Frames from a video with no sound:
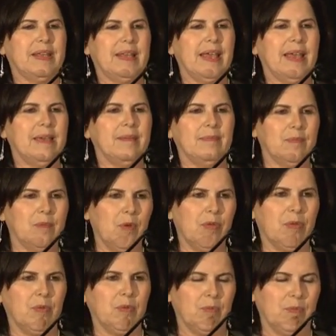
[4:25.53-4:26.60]
game with
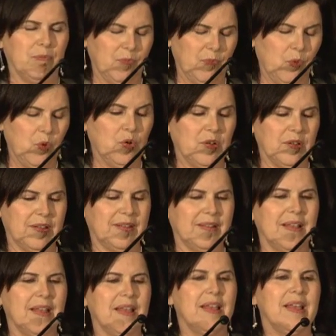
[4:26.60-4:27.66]
words,
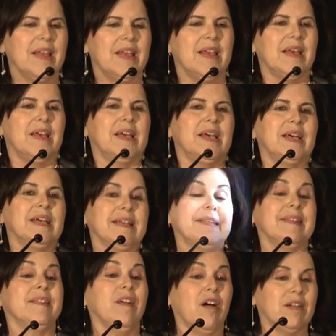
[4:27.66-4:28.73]

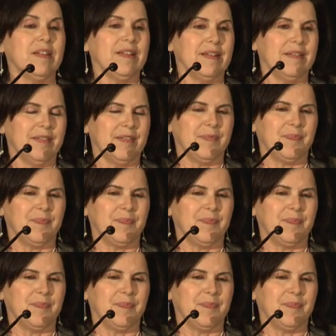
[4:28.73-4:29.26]
started.